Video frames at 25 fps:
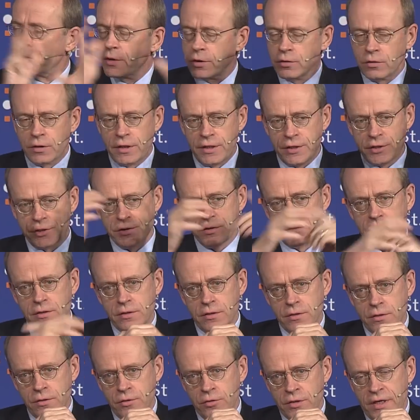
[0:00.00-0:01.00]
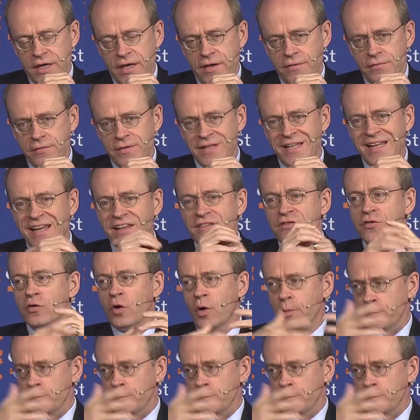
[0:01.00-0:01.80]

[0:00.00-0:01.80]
regulation you have, the less